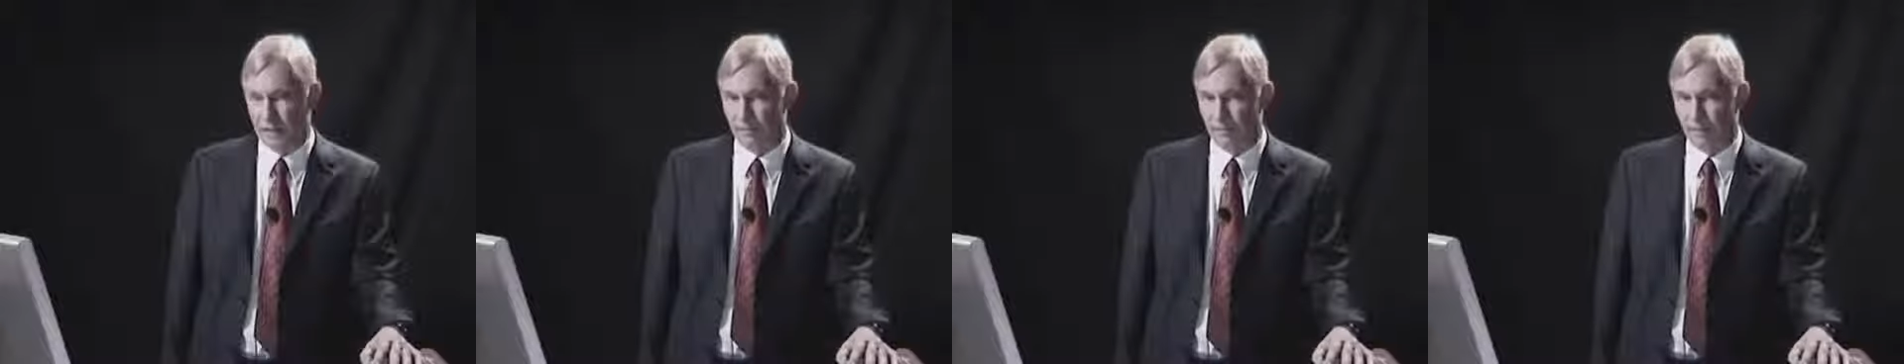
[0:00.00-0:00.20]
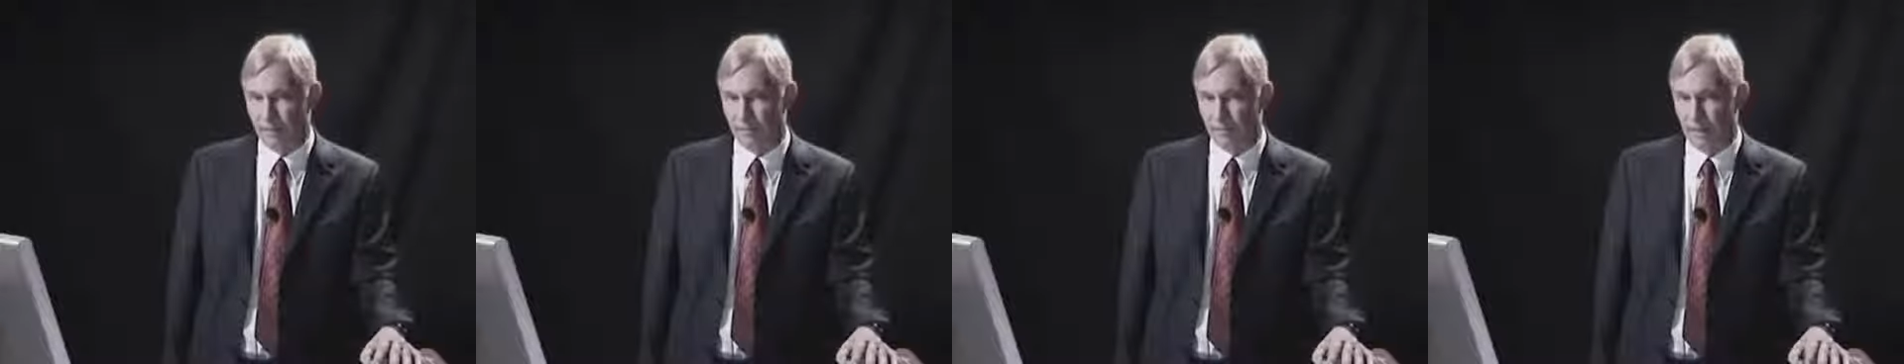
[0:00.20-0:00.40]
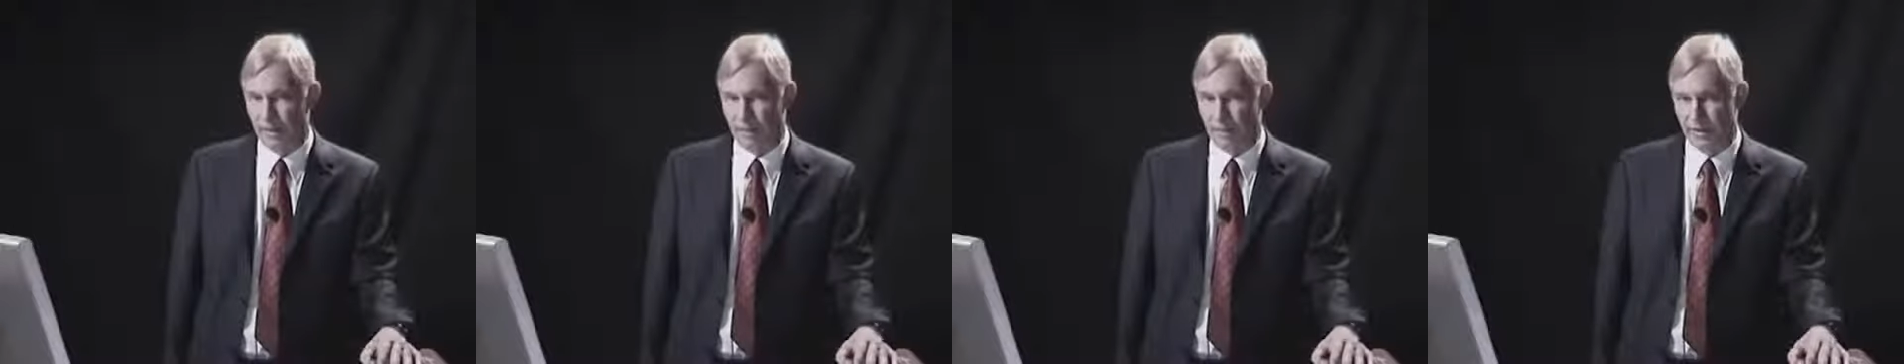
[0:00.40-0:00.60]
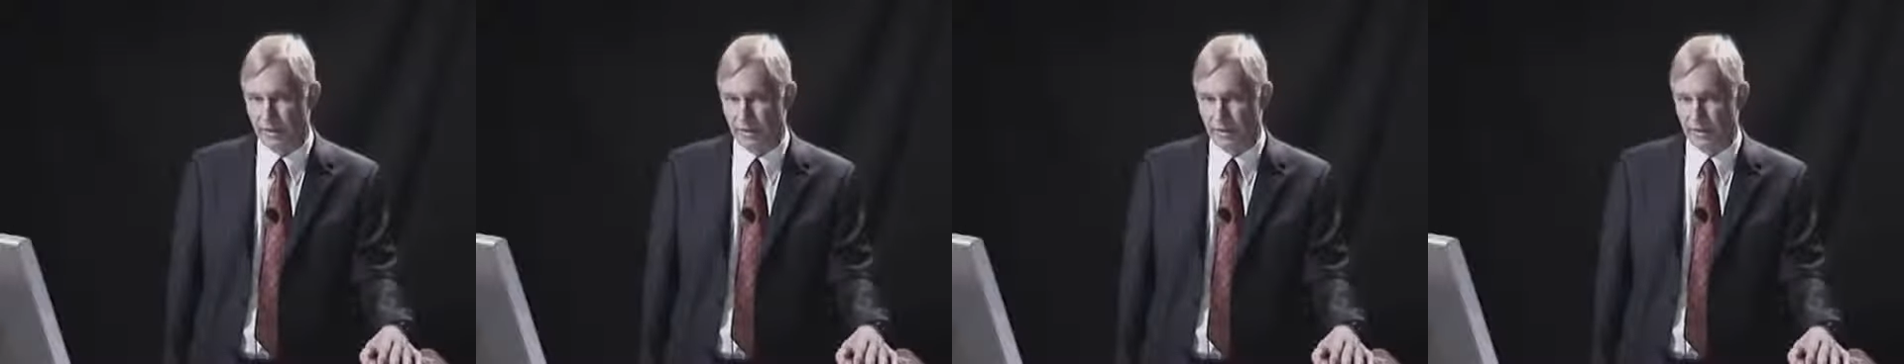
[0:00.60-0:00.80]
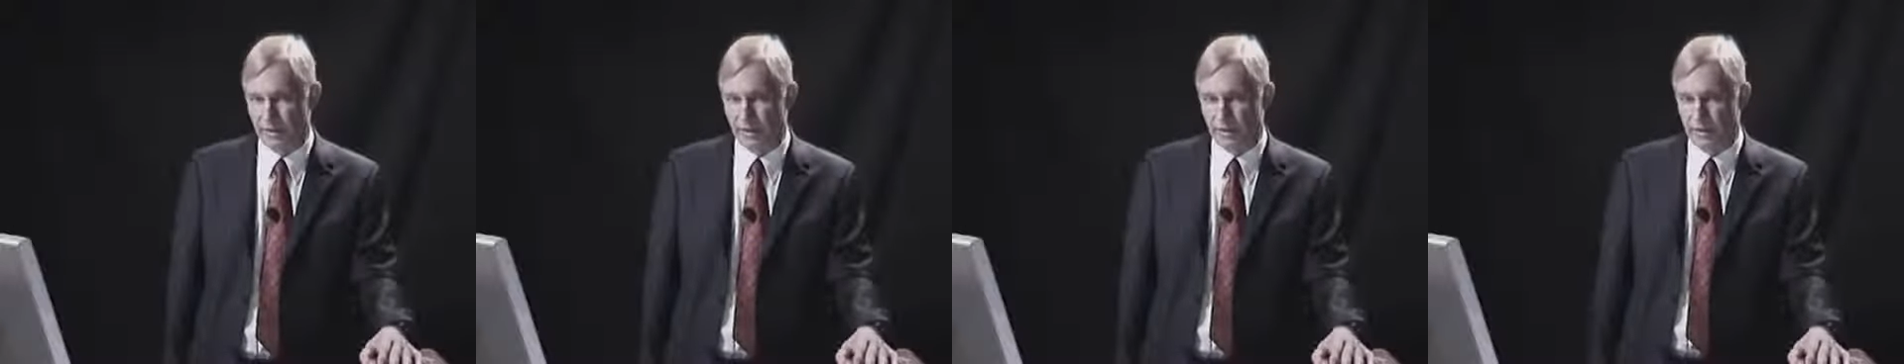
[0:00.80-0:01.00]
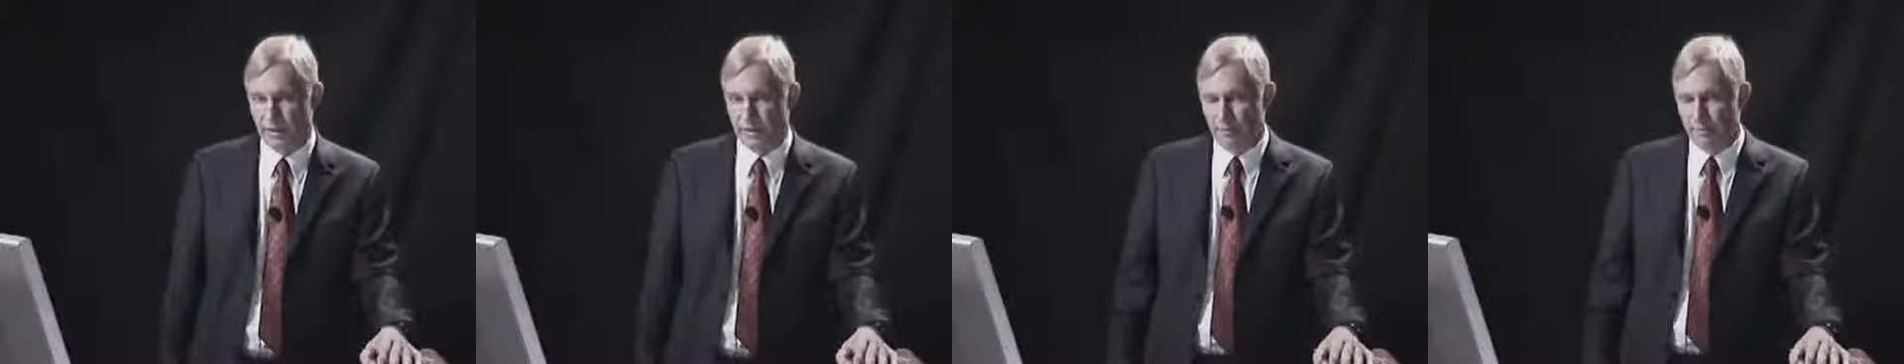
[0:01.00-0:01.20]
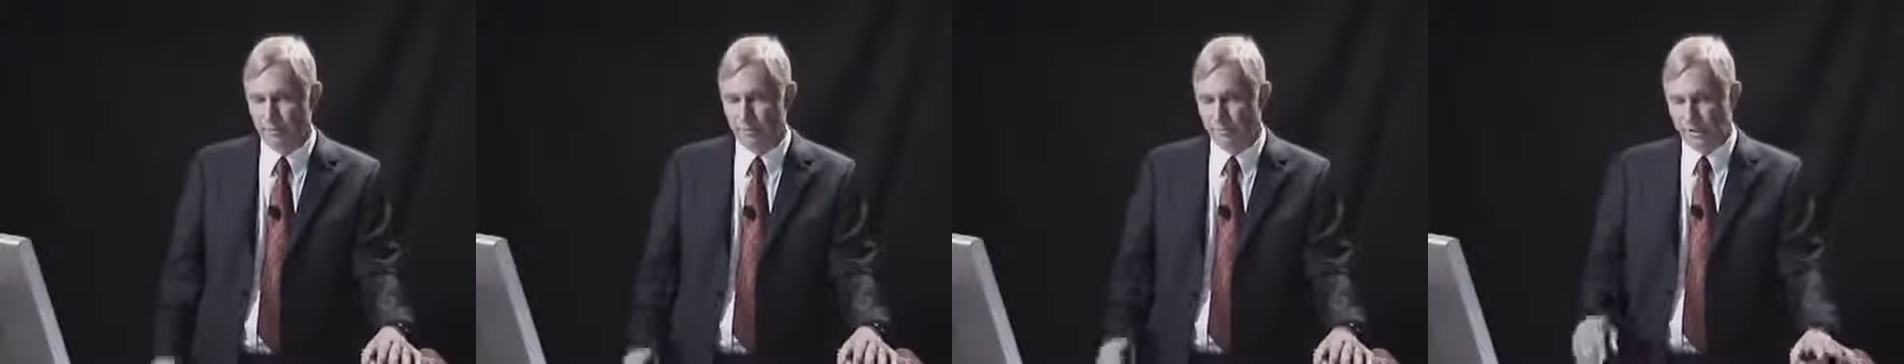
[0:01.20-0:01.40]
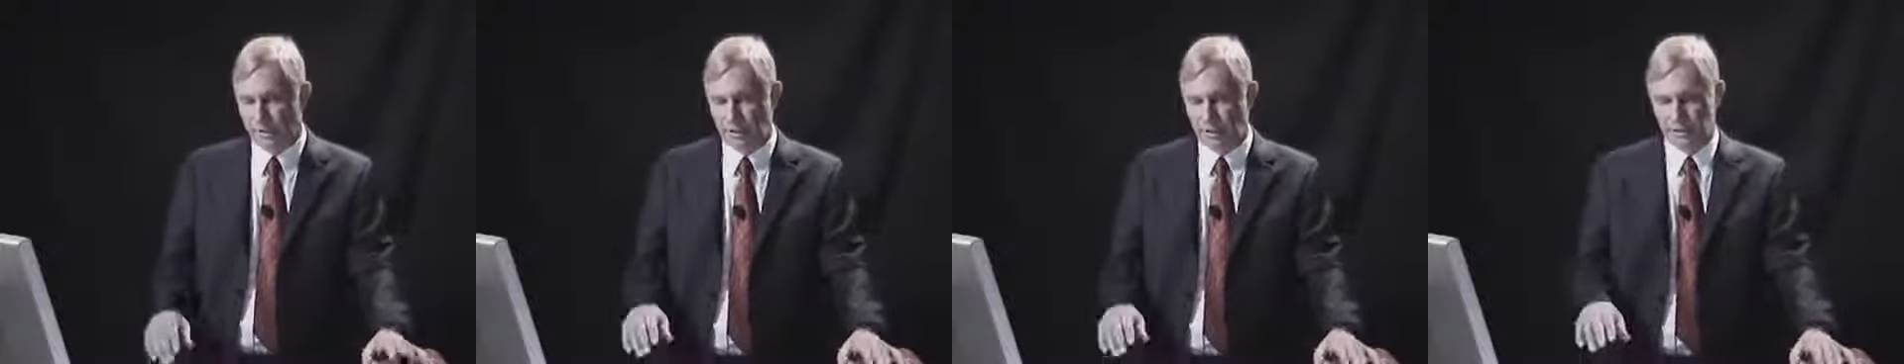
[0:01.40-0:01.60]
big barrier,
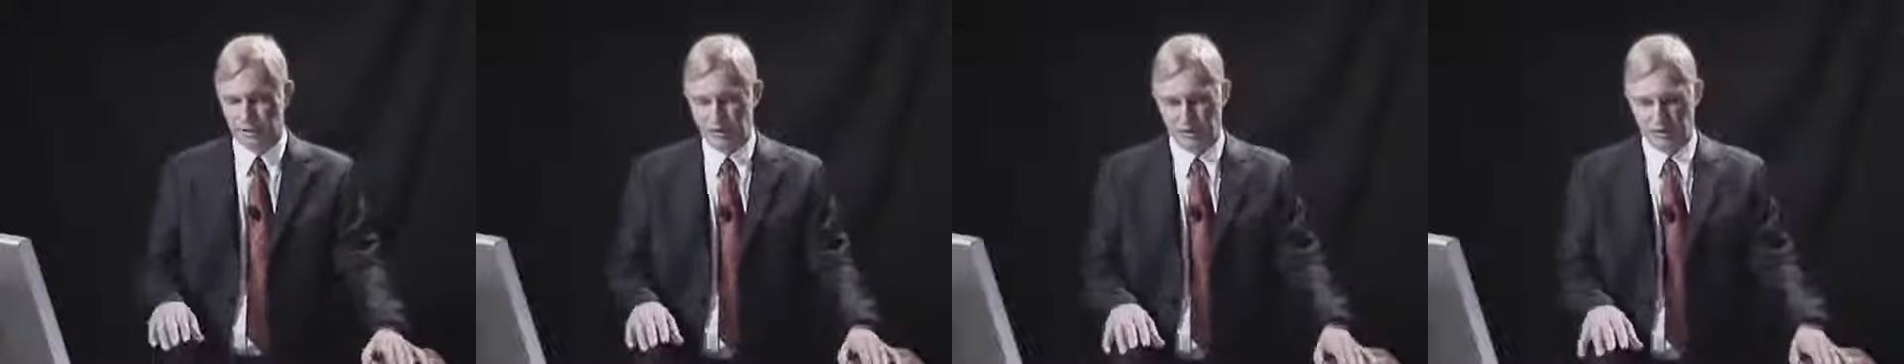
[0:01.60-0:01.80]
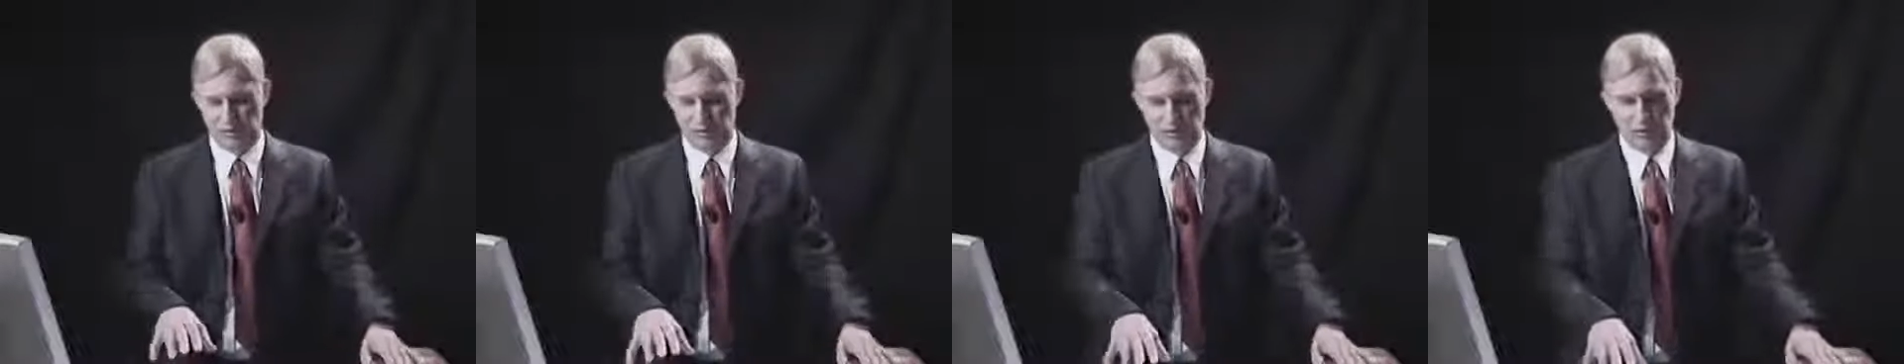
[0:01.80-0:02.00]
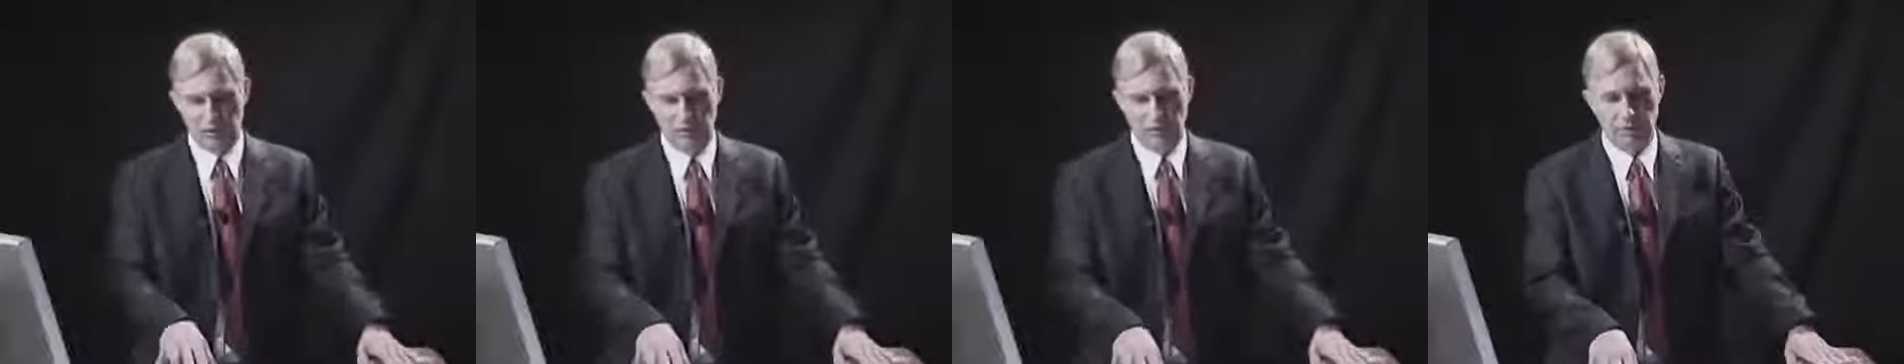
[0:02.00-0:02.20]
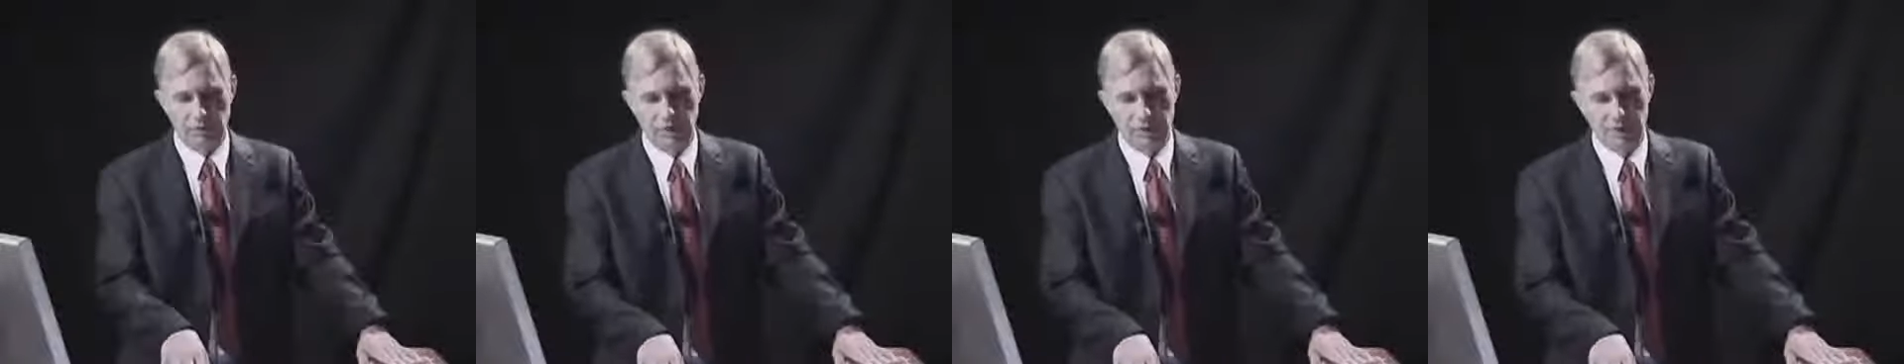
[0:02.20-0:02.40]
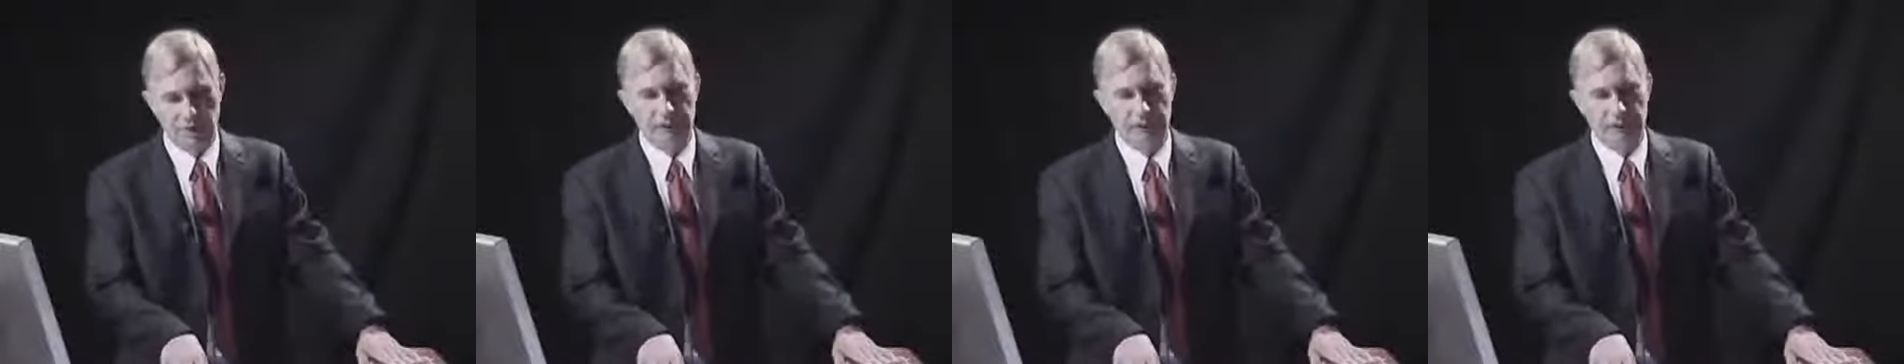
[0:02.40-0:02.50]
because the story